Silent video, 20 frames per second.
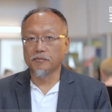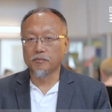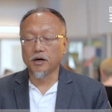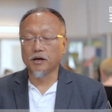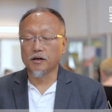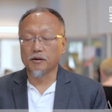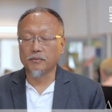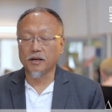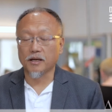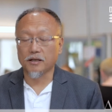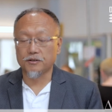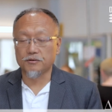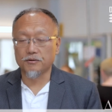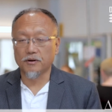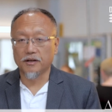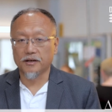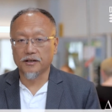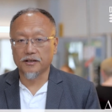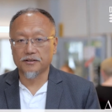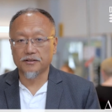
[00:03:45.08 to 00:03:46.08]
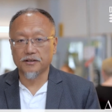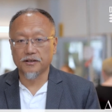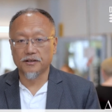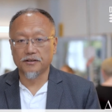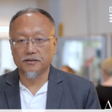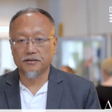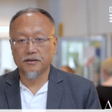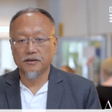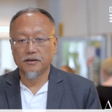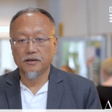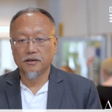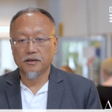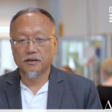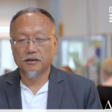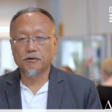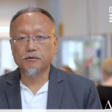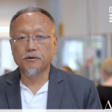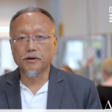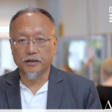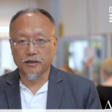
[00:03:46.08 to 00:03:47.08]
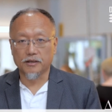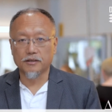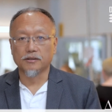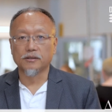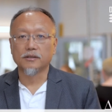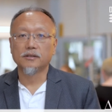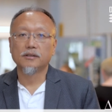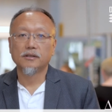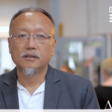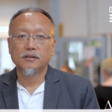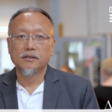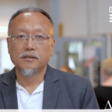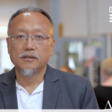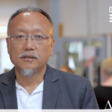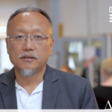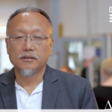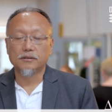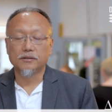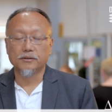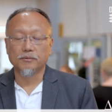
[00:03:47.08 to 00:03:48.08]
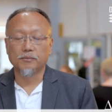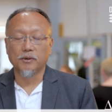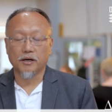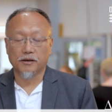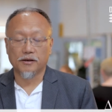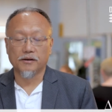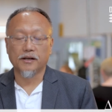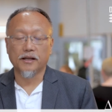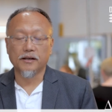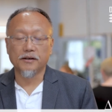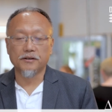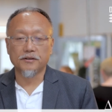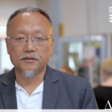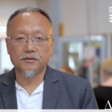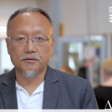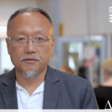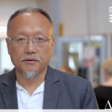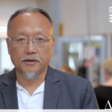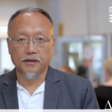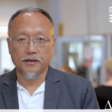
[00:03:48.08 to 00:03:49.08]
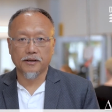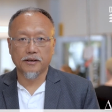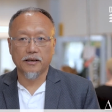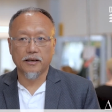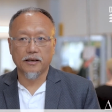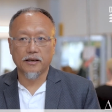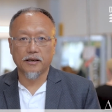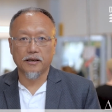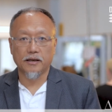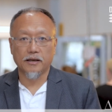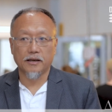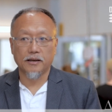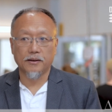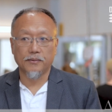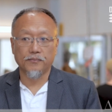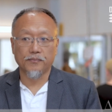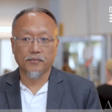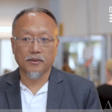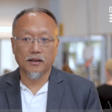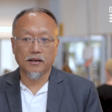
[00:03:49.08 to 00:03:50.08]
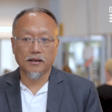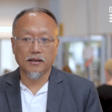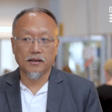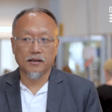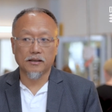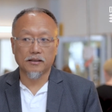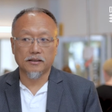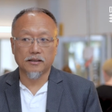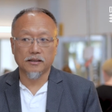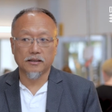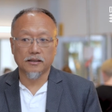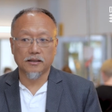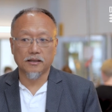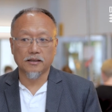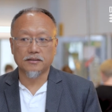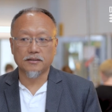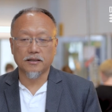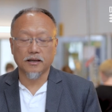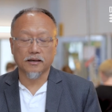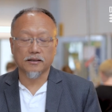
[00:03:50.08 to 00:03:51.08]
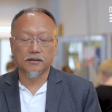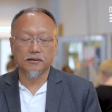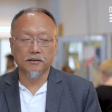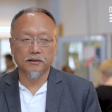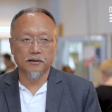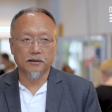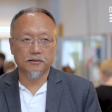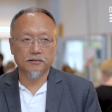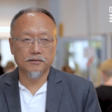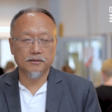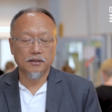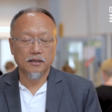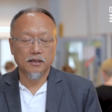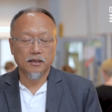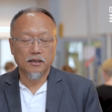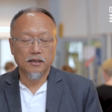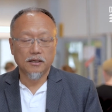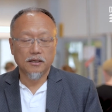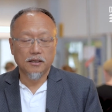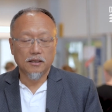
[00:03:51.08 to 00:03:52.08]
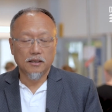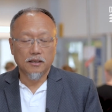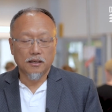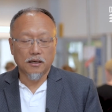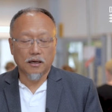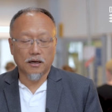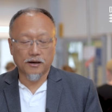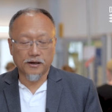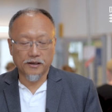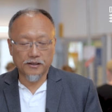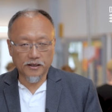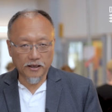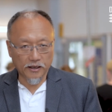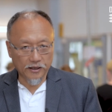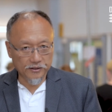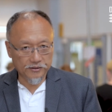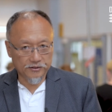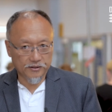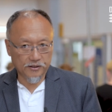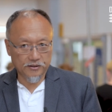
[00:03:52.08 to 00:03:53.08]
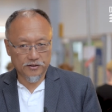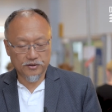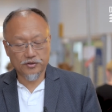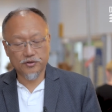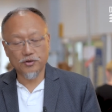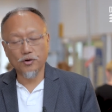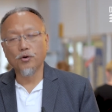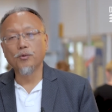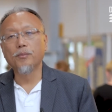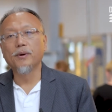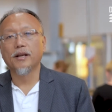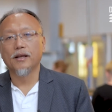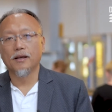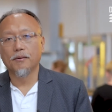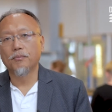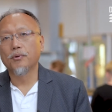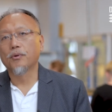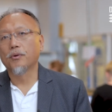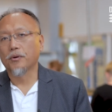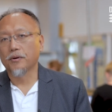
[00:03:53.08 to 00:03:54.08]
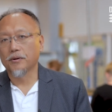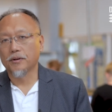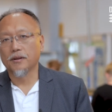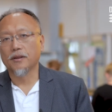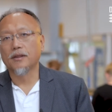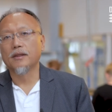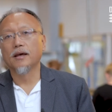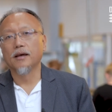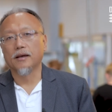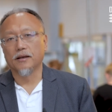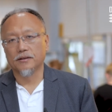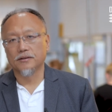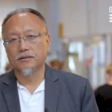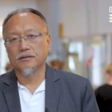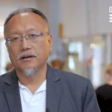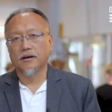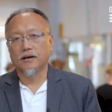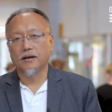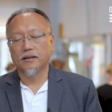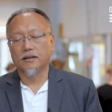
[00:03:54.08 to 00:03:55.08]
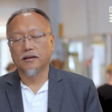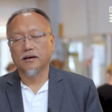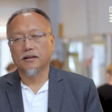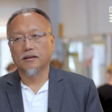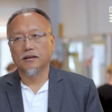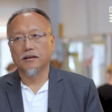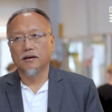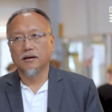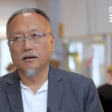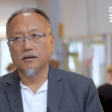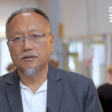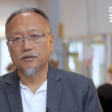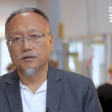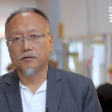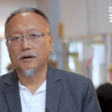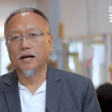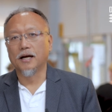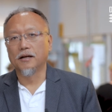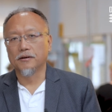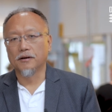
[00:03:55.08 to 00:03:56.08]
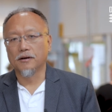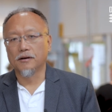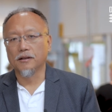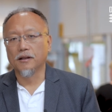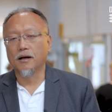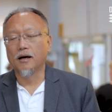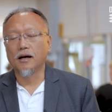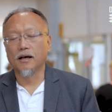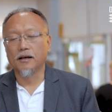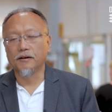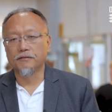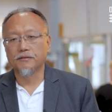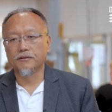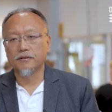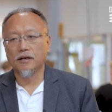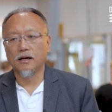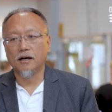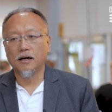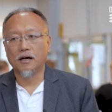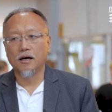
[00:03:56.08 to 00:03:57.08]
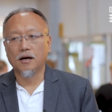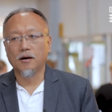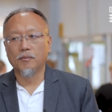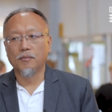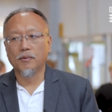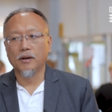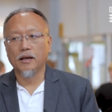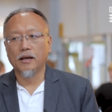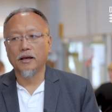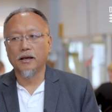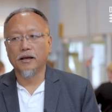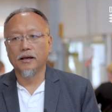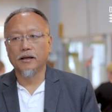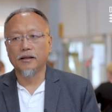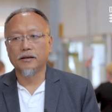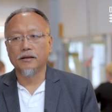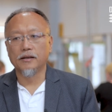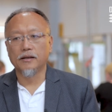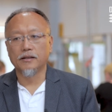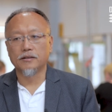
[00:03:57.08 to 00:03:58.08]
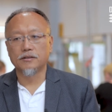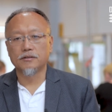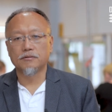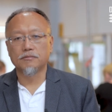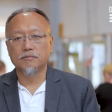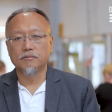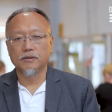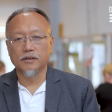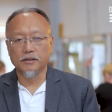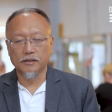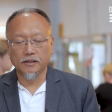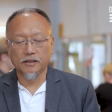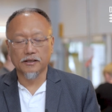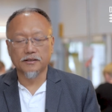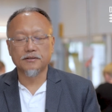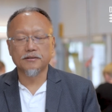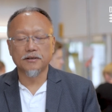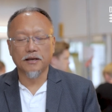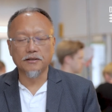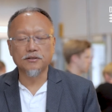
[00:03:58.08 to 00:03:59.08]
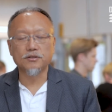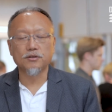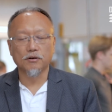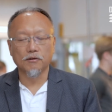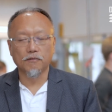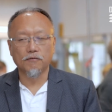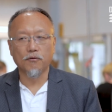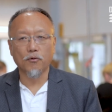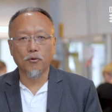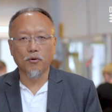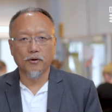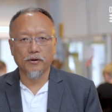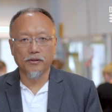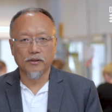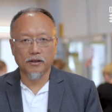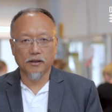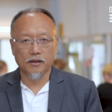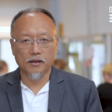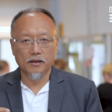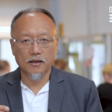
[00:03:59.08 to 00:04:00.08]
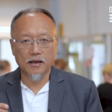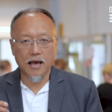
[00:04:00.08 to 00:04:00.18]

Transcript: in modern mechatronics is critical to modern industry. Um, it, the, these techniques are engaged in so many important things that, that surround our lives. Um, and it's really essential for the